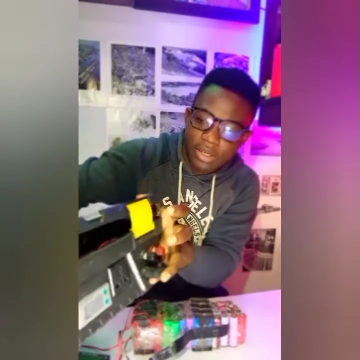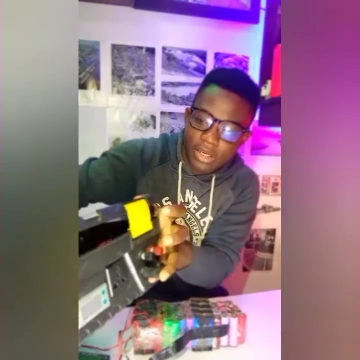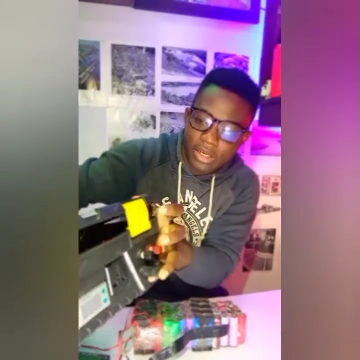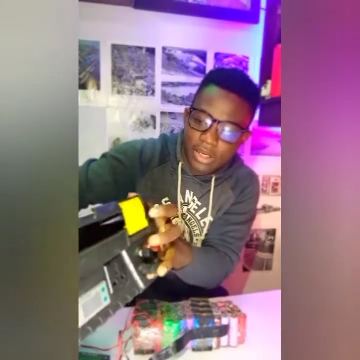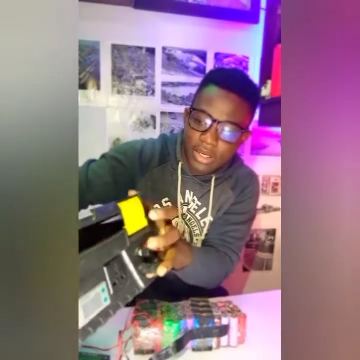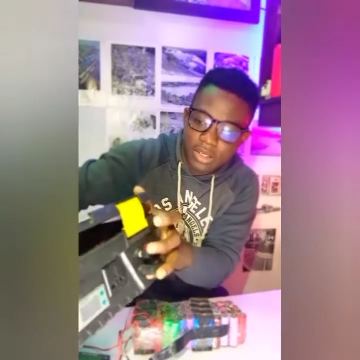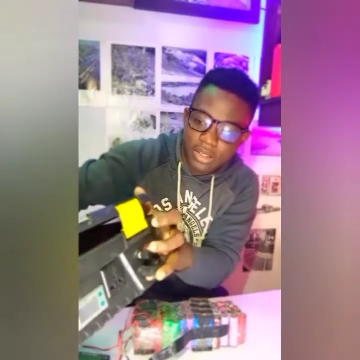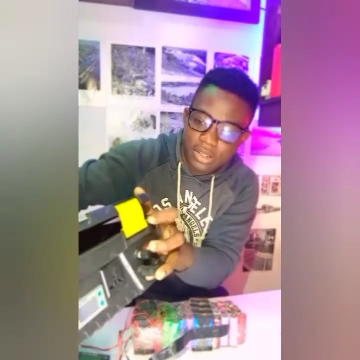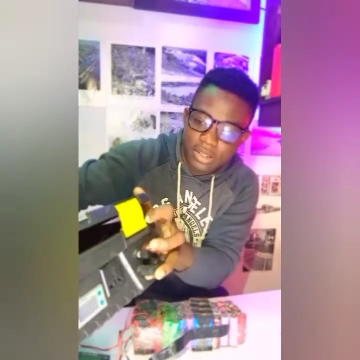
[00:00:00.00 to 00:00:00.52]

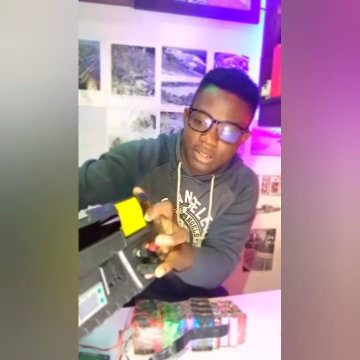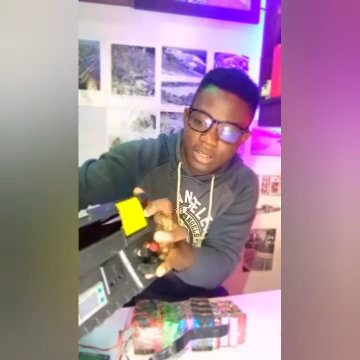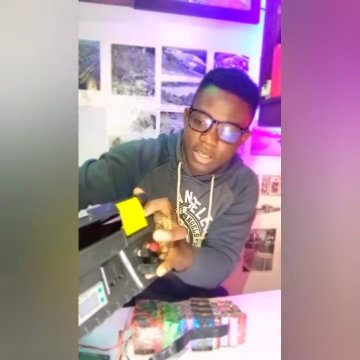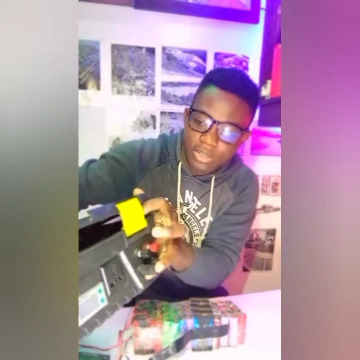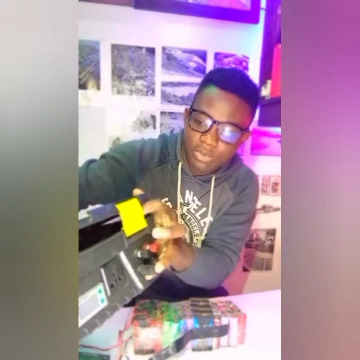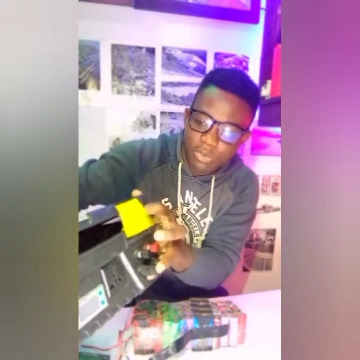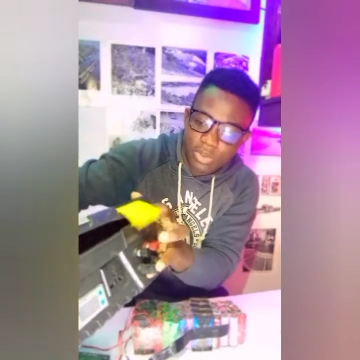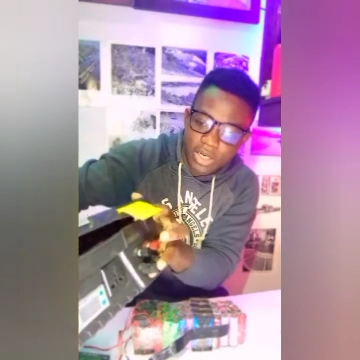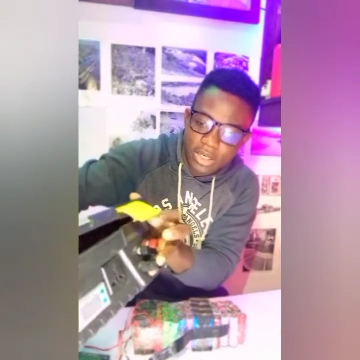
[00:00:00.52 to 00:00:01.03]
And
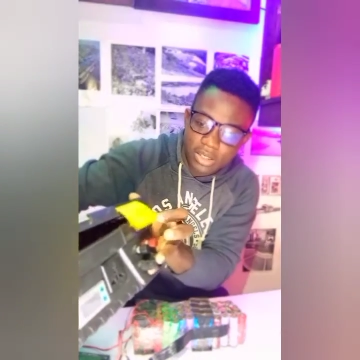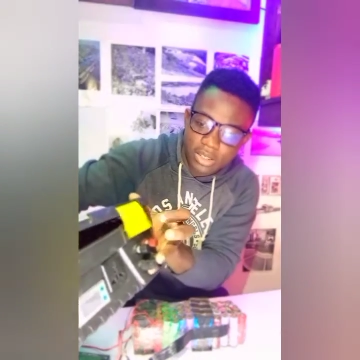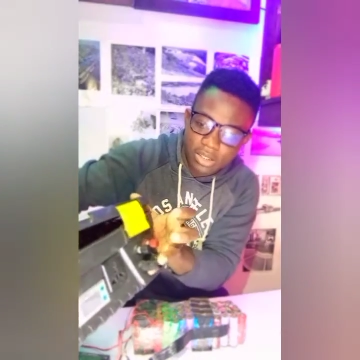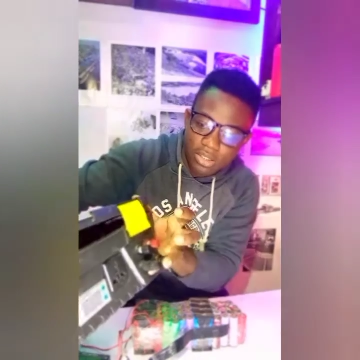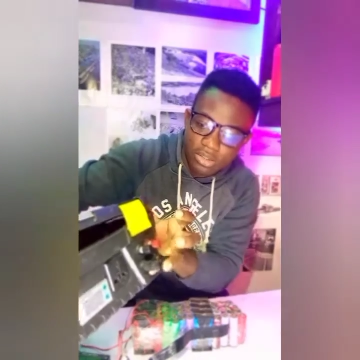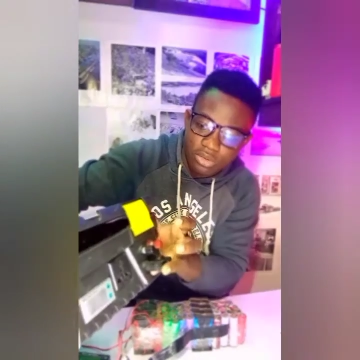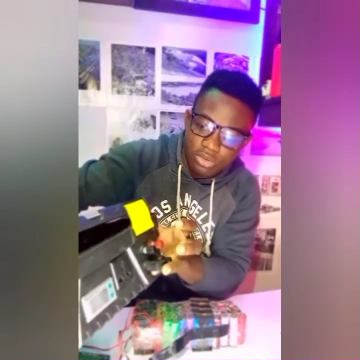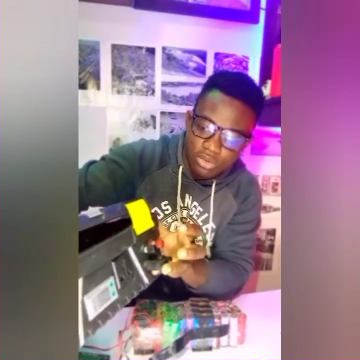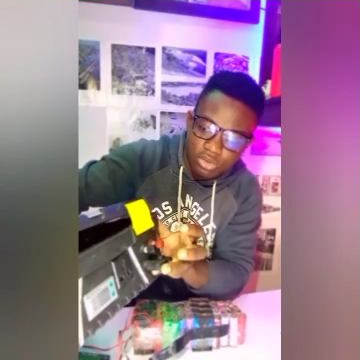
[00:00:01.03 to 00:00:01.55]
here's what I
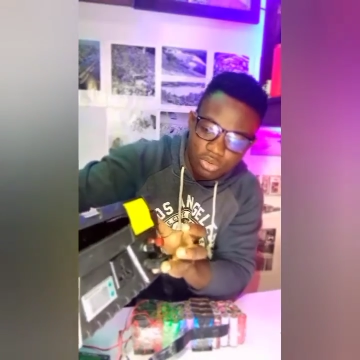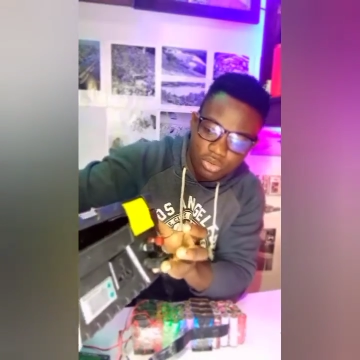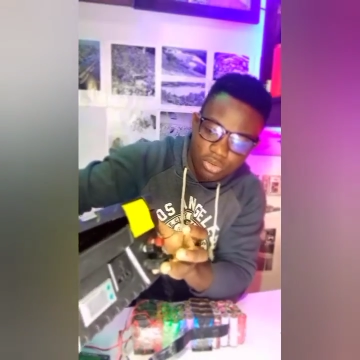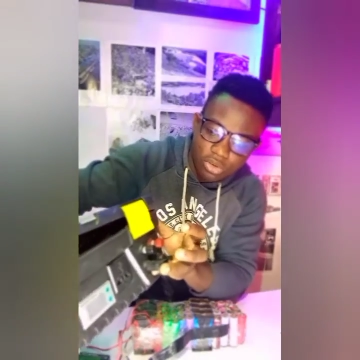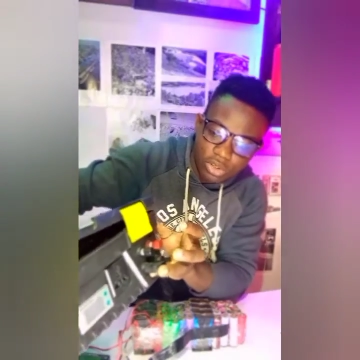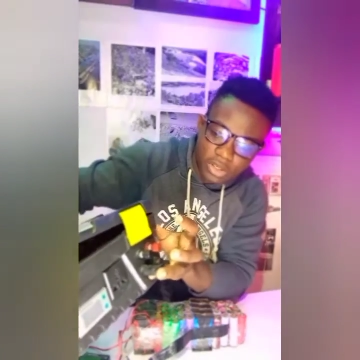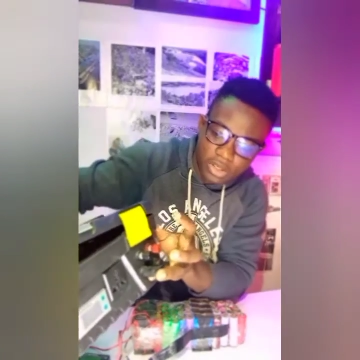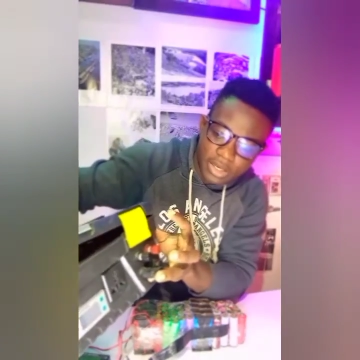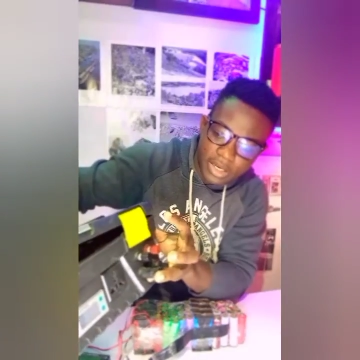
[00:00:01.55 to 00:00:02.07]
did to
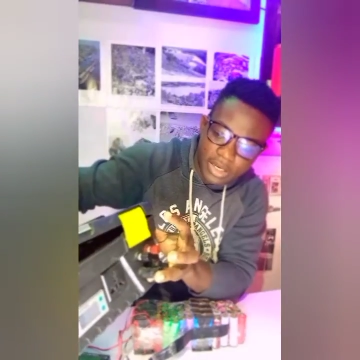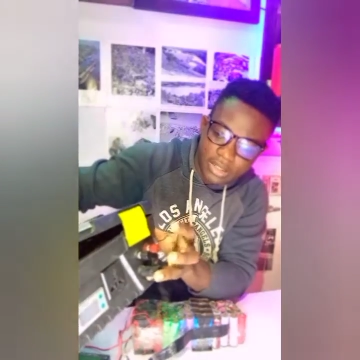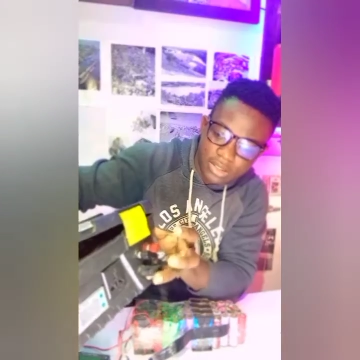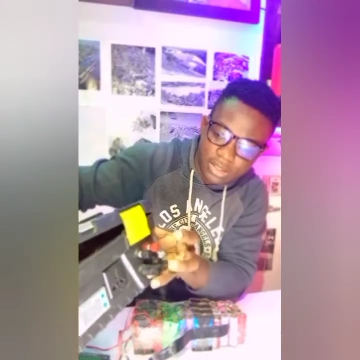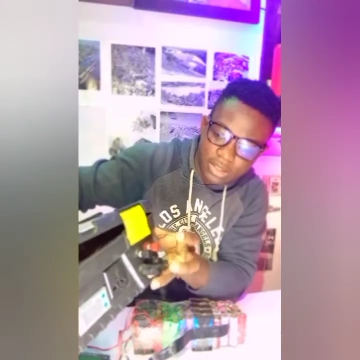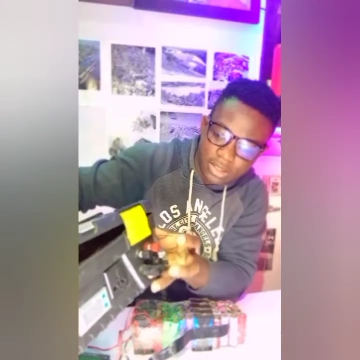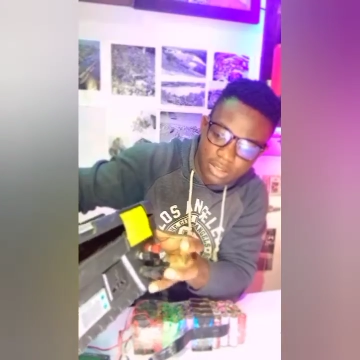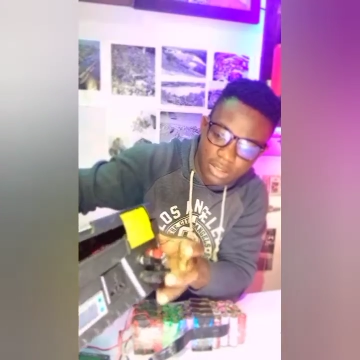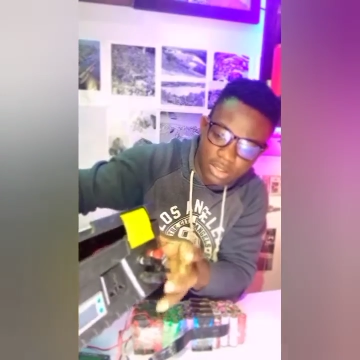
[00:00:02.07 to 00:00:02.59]
Strock. It
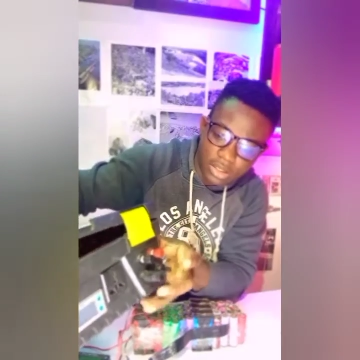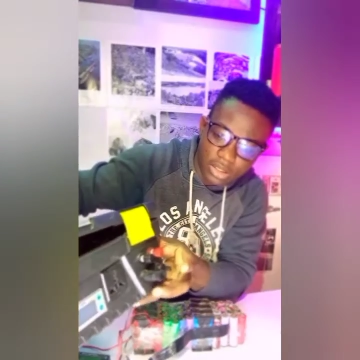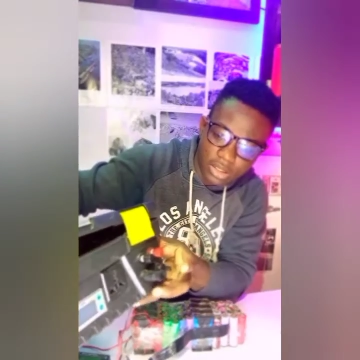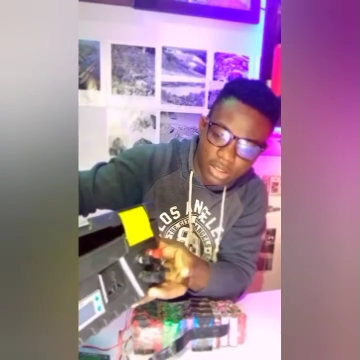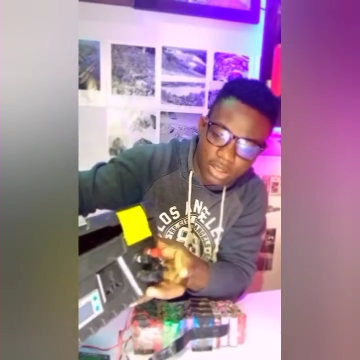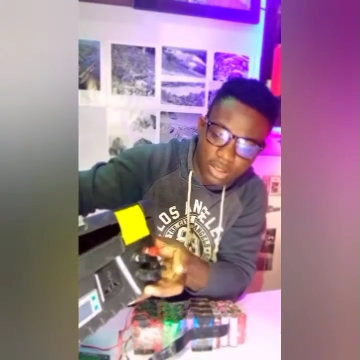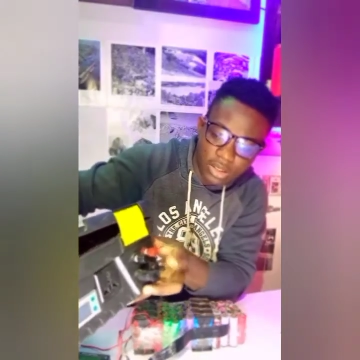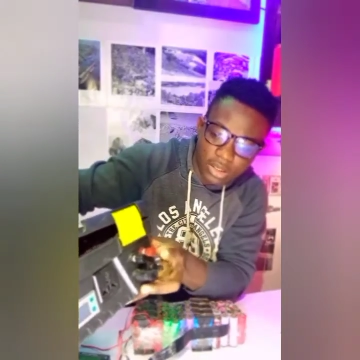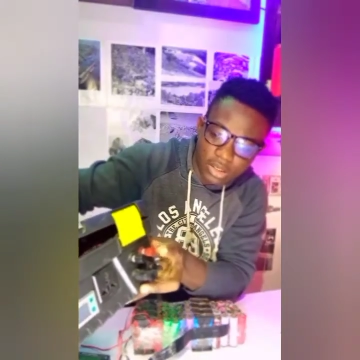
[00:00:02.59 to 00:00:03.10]
has
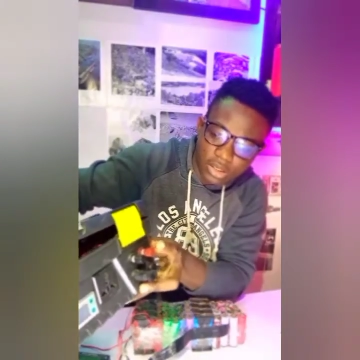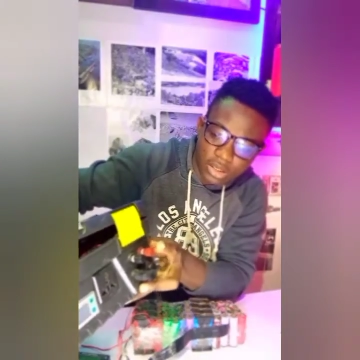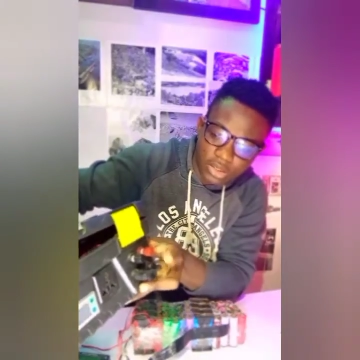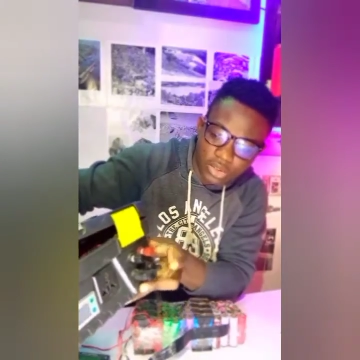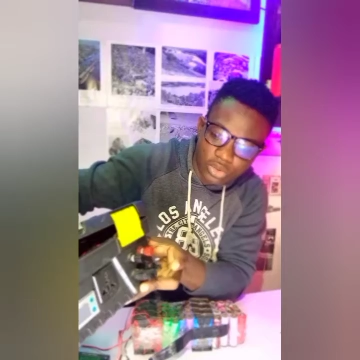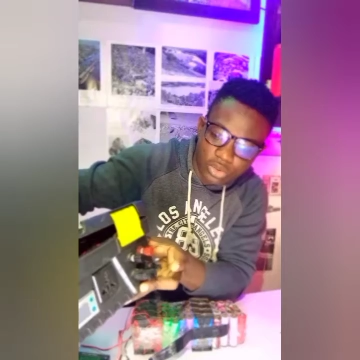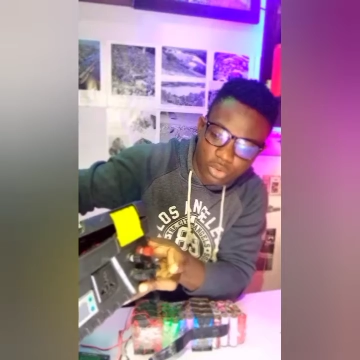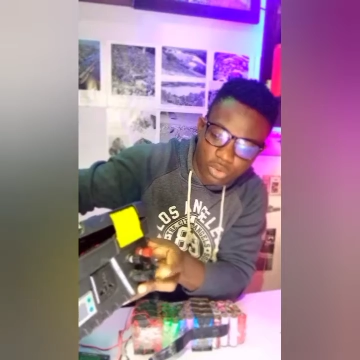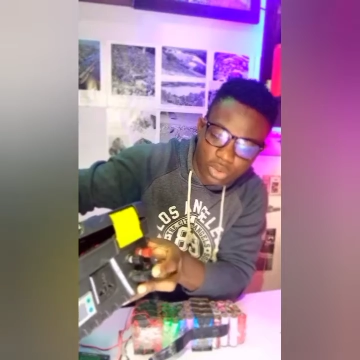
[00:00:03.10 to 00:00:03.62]
a
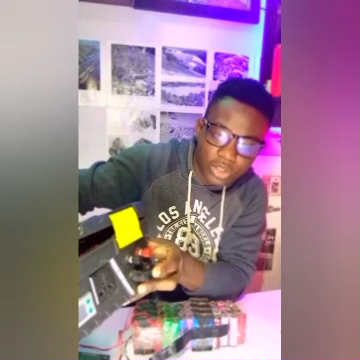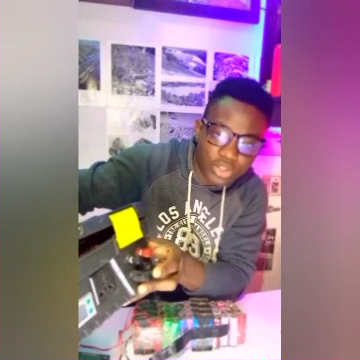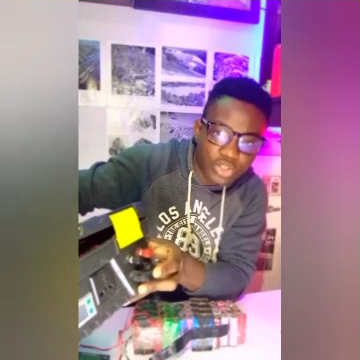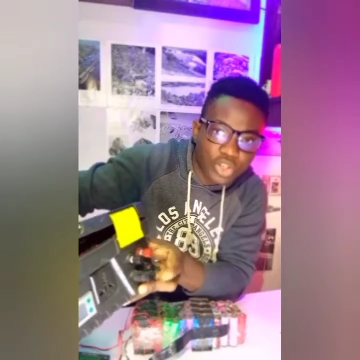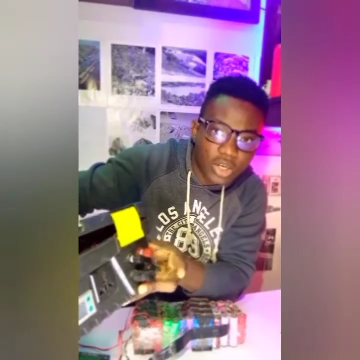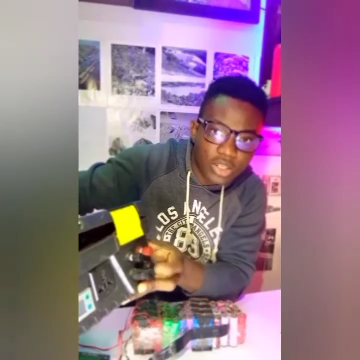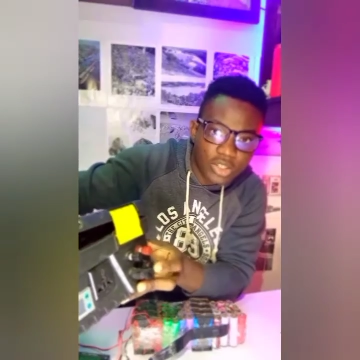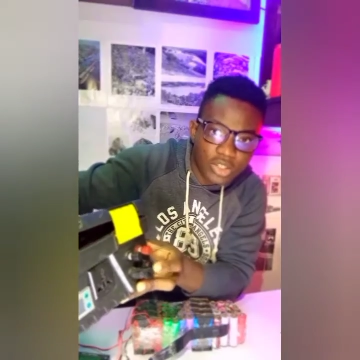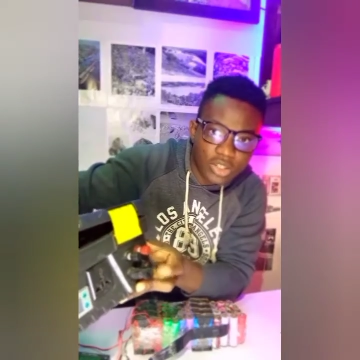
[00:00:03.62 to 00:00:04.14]
solar
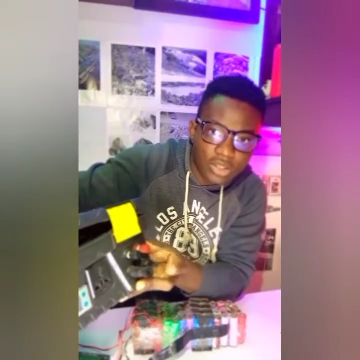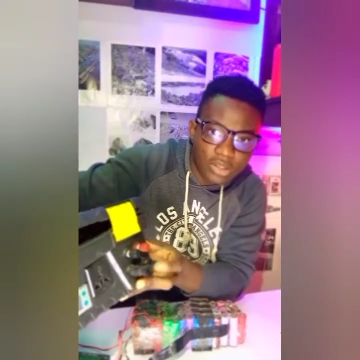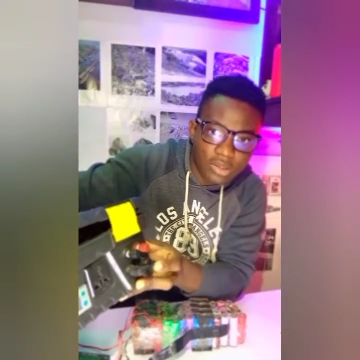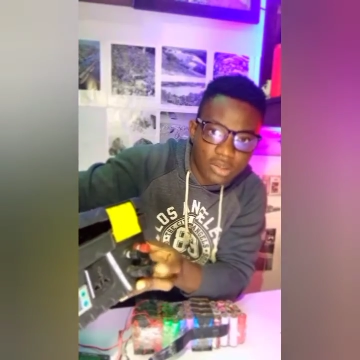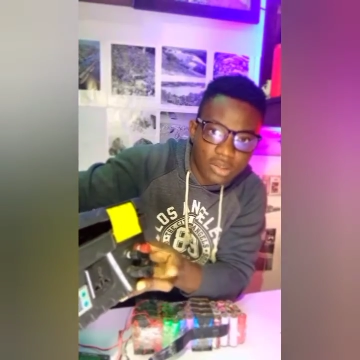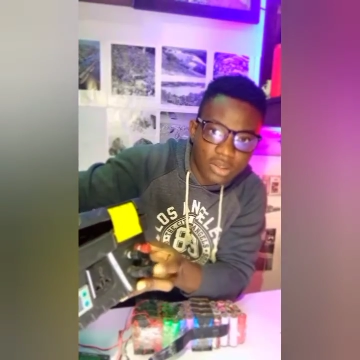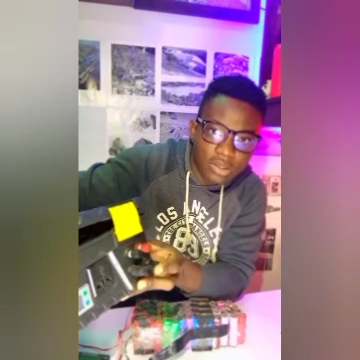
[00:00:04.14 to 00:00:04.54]
charger.